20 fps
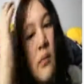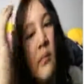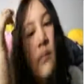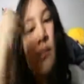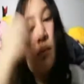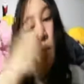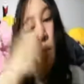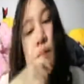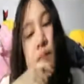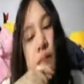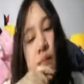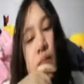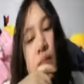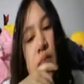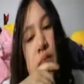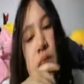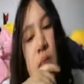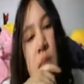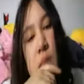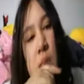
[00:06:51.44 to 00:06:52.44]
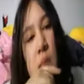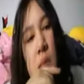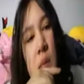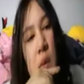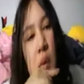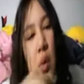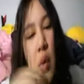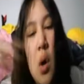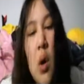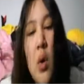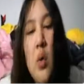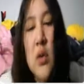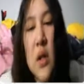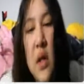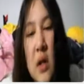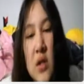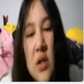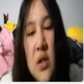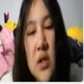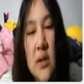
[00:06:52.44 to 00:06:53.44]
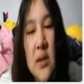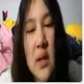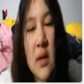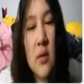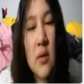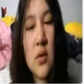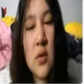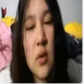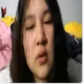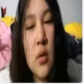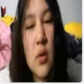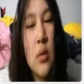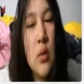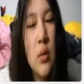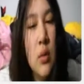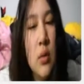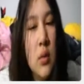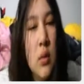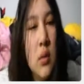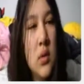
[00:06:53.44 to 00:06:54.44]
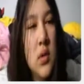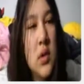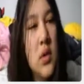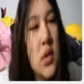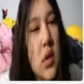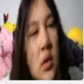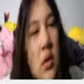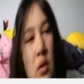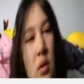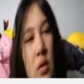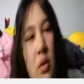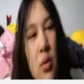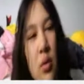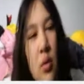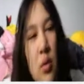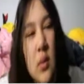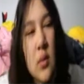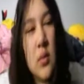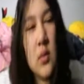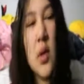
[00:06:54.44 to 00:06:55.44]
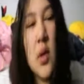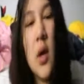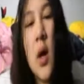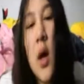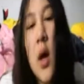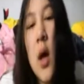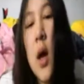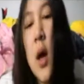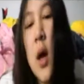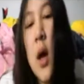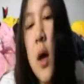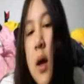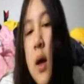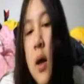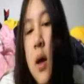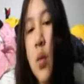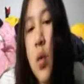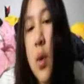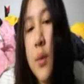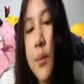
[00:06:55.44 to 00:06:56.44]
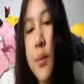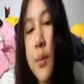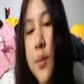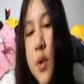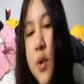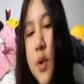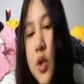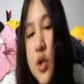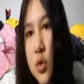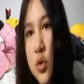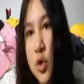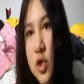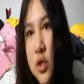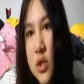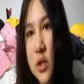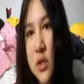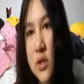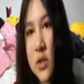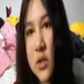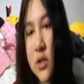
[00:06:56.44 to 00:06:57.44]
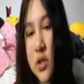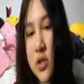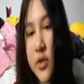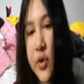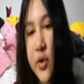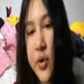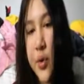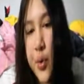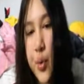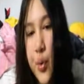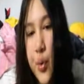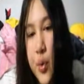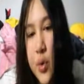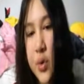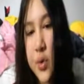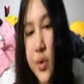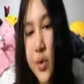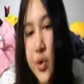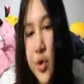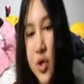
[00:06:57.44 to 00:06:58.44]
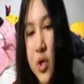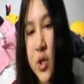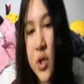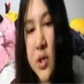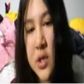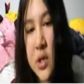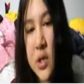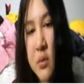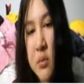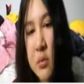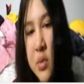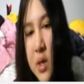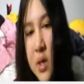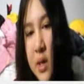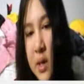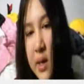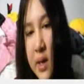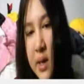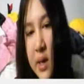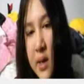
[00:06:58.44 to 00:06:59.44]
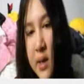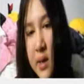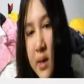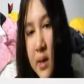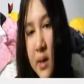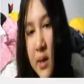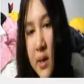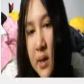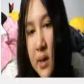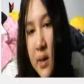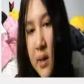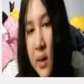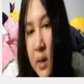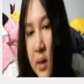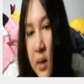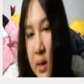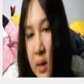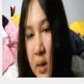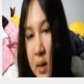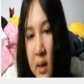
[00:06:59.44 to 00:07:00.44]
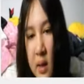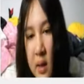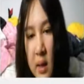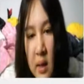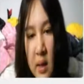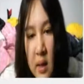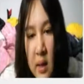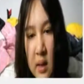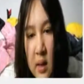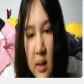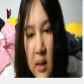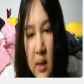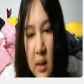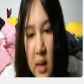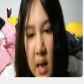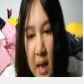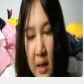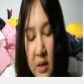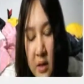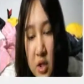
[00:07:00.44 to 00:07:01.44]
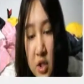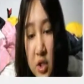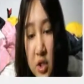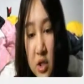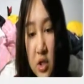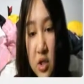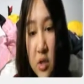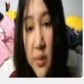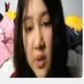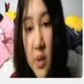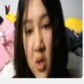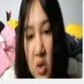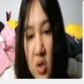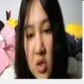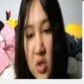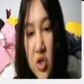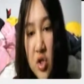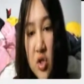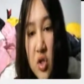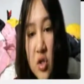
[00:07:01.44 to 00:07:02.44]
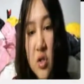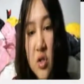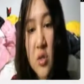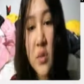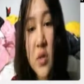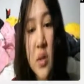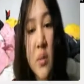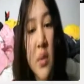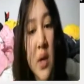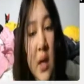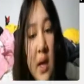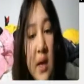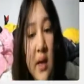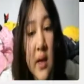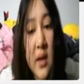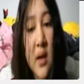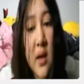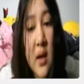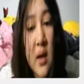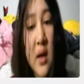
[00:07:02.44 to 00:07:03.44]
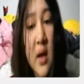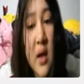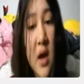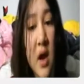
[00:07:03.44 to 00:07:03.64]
Mm, quills actually sound cool. So quills. Uh, what music would you listen to? Justin Timberlake. Uh, actually, to be honest, Justin Timberlake.